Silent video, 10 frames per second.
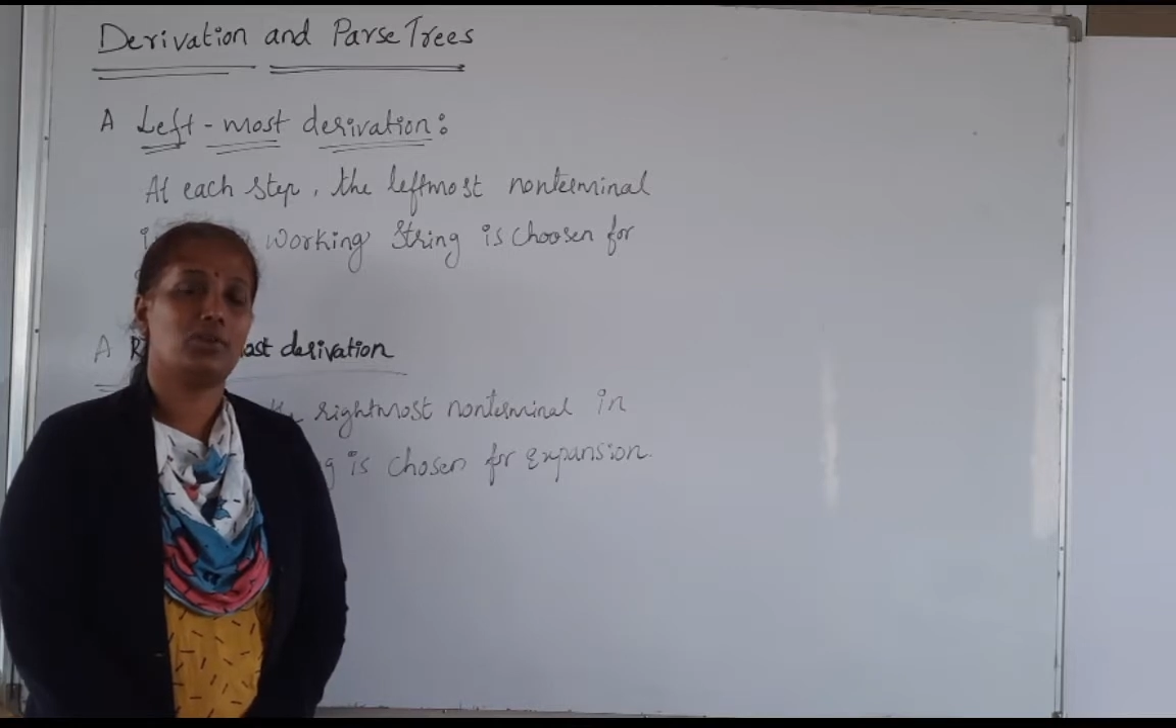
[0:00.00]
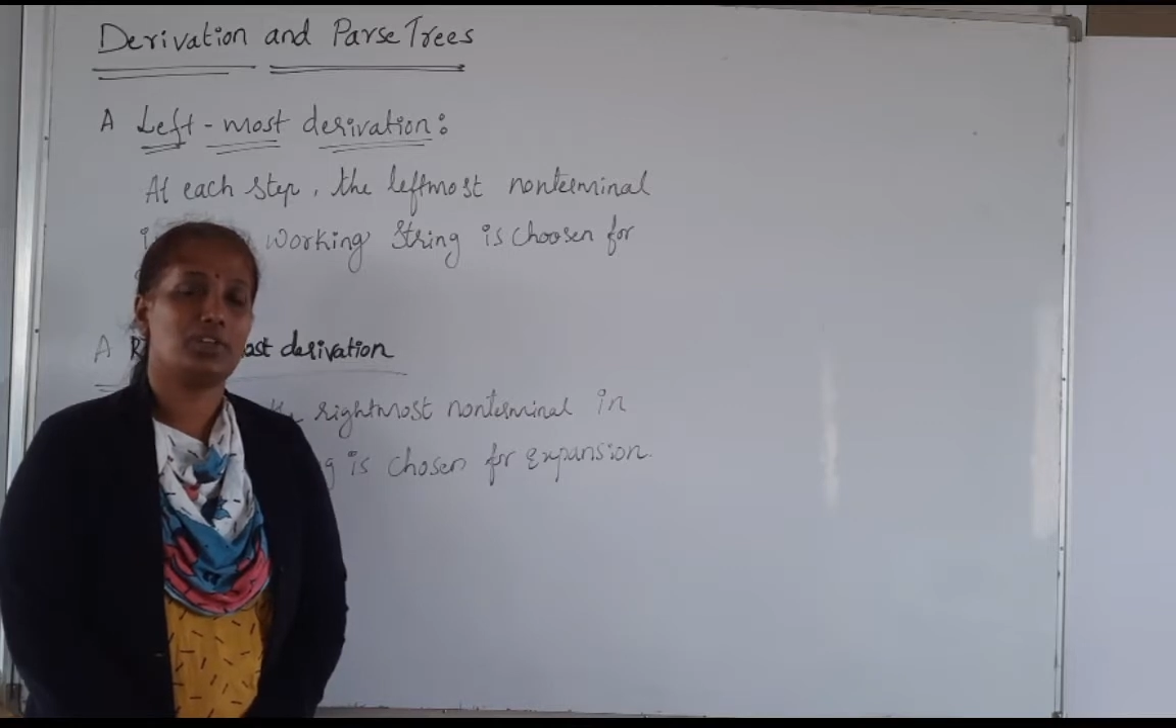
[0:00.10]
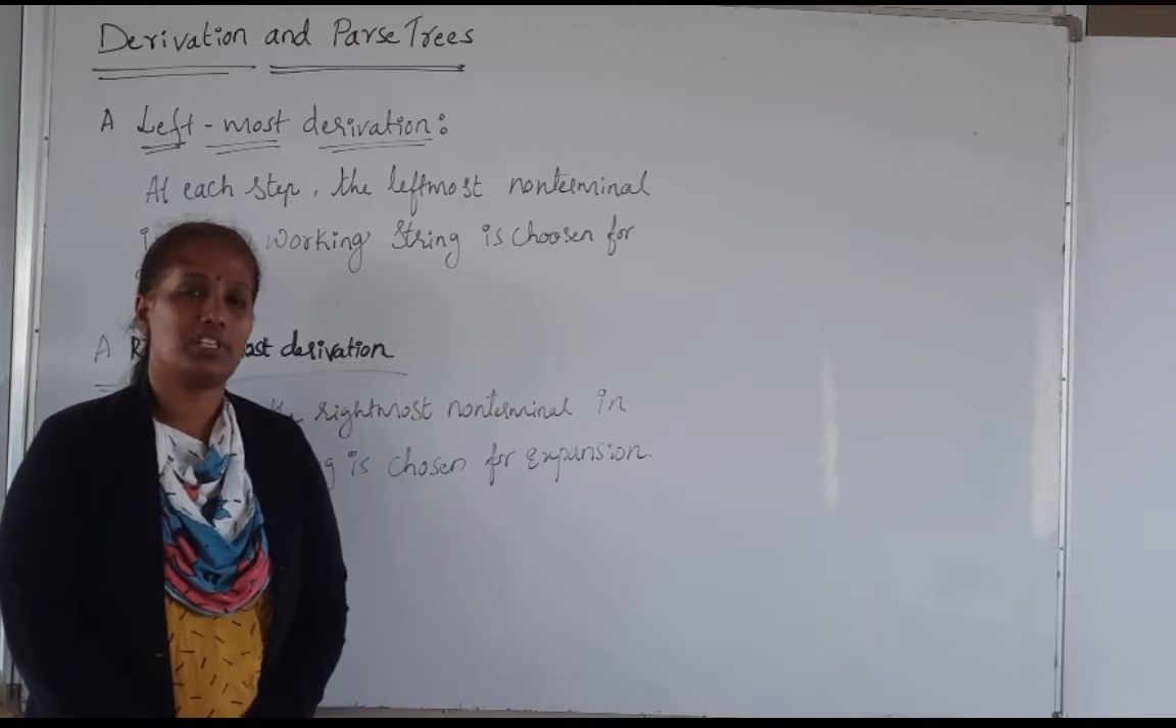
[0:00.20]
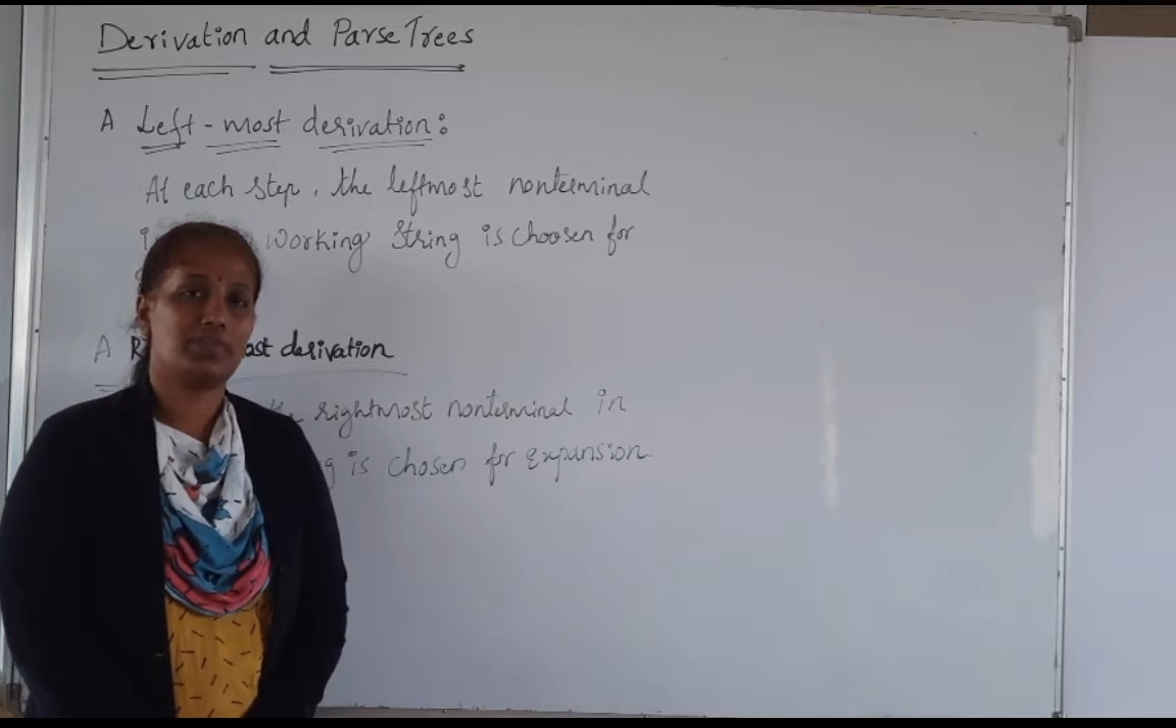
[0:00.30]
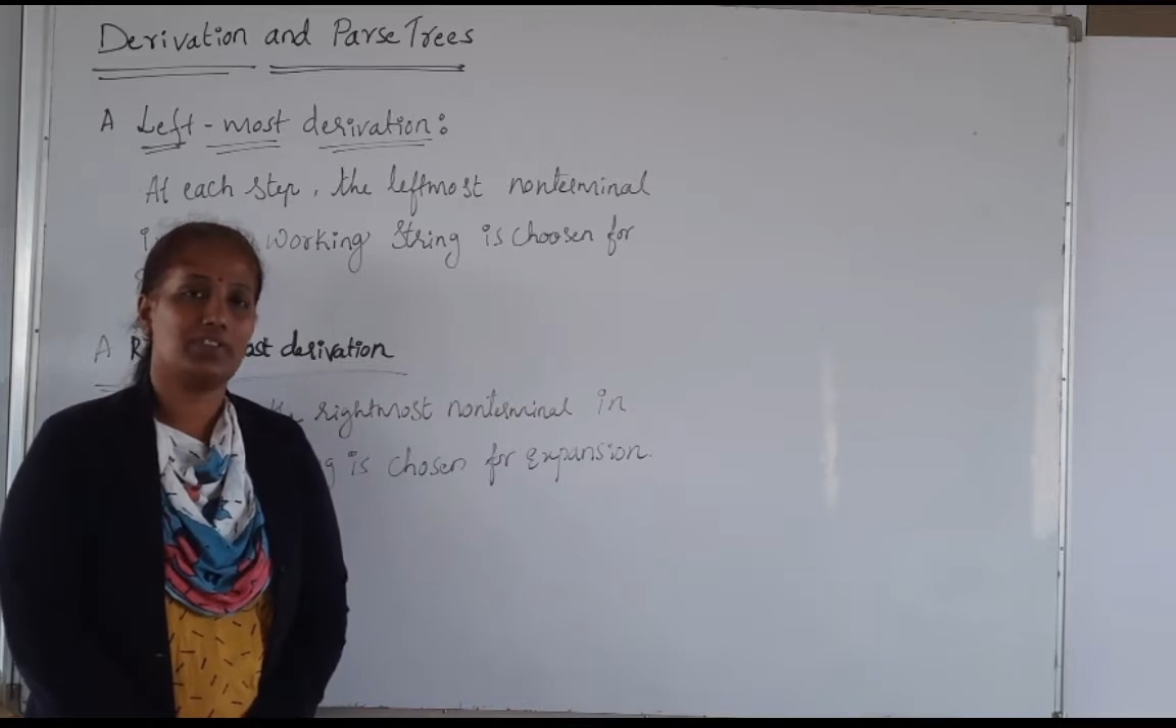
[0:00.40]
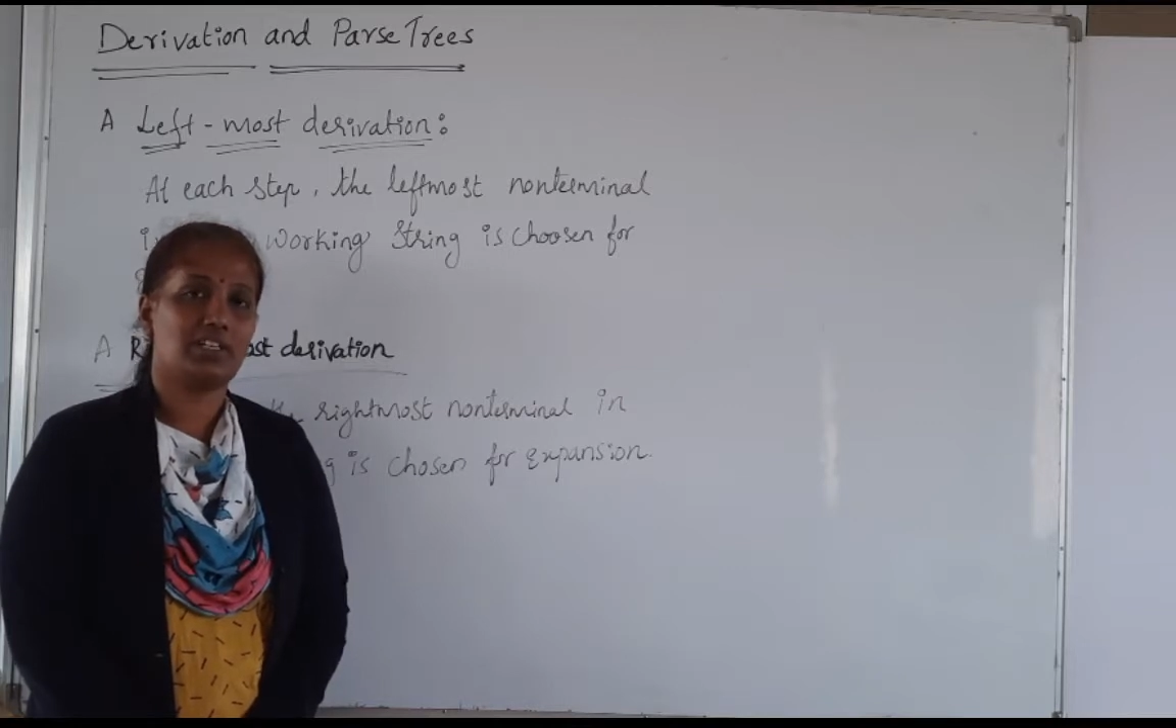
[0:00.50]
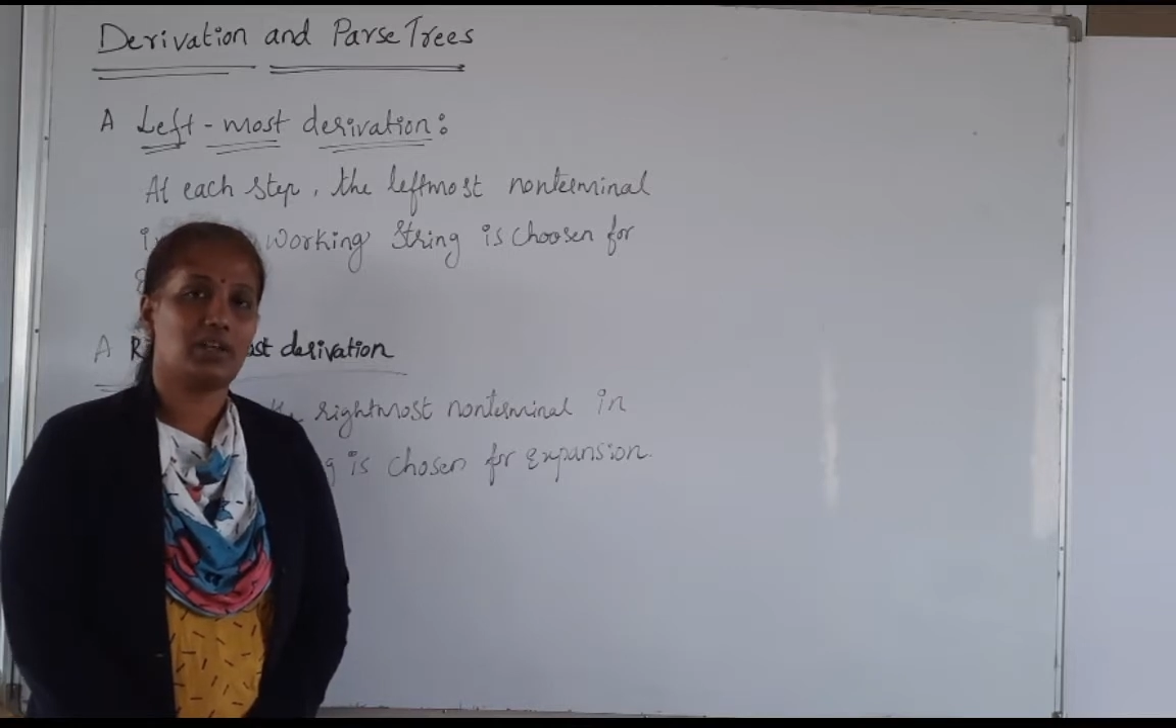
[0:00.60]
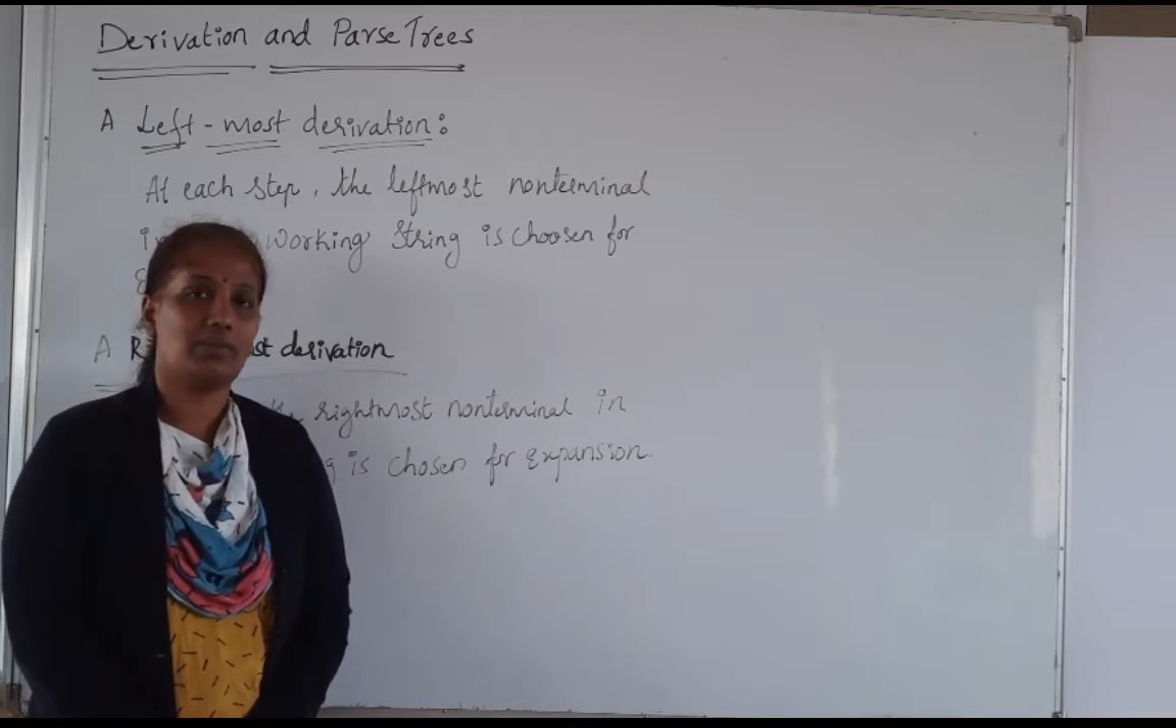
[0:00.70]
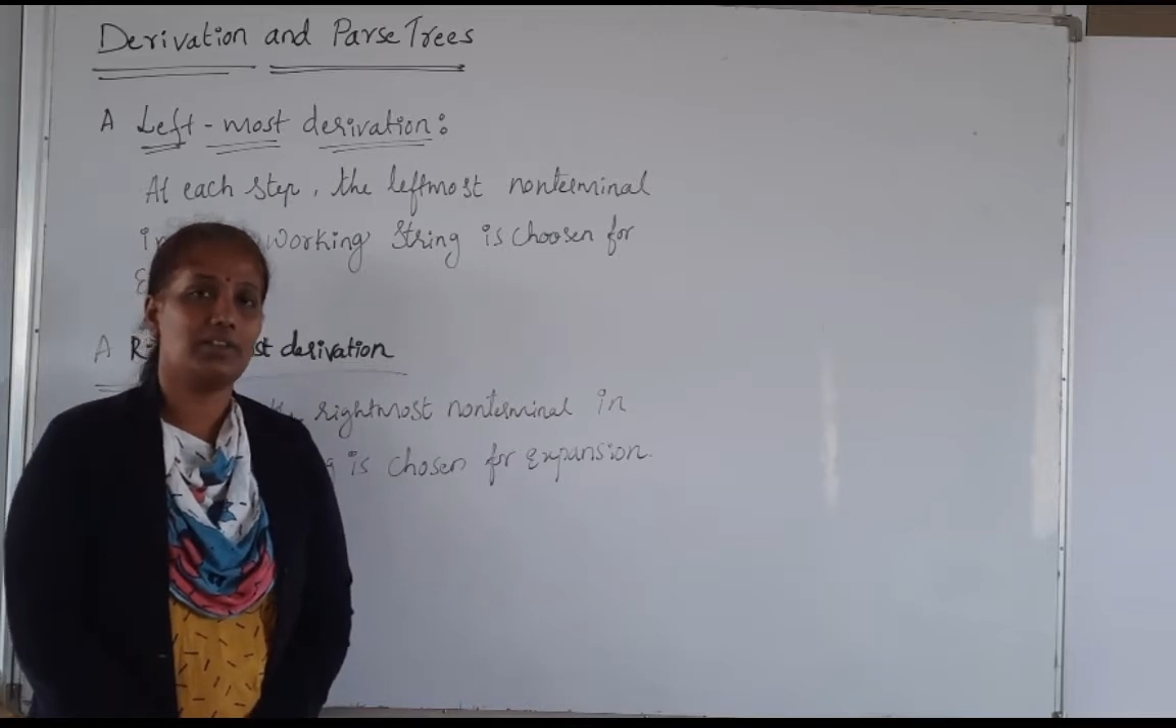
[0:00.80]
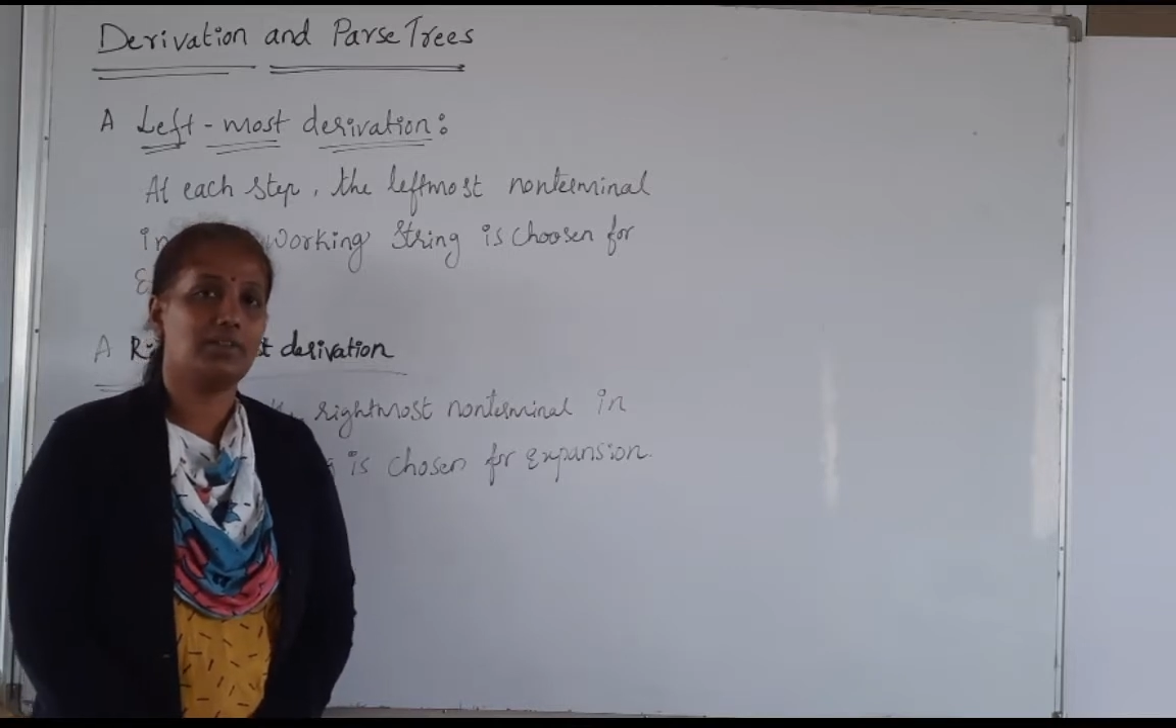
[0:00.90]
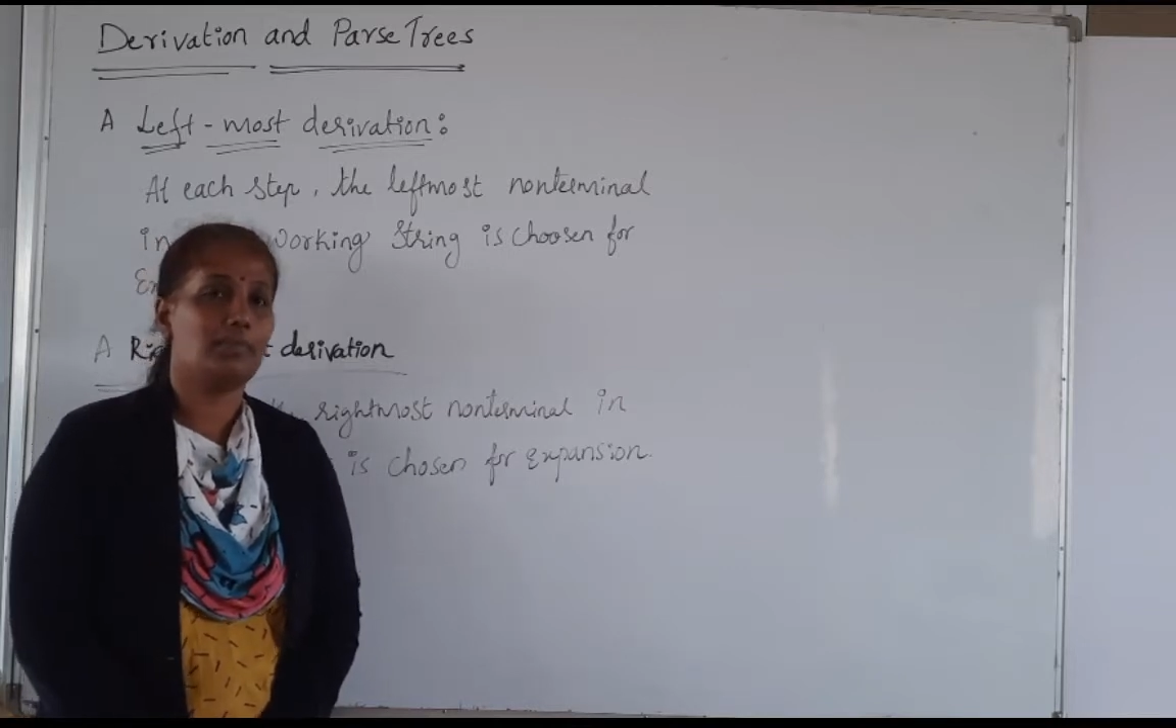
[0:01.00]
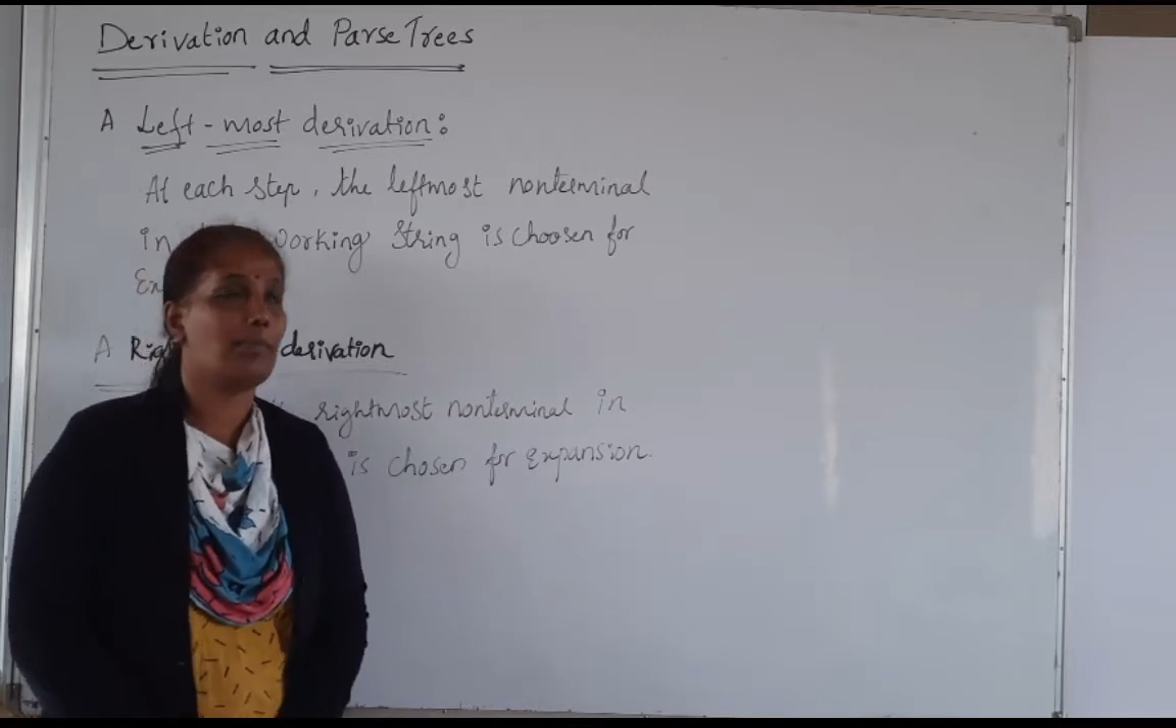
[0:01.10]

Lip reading: context-free grammar.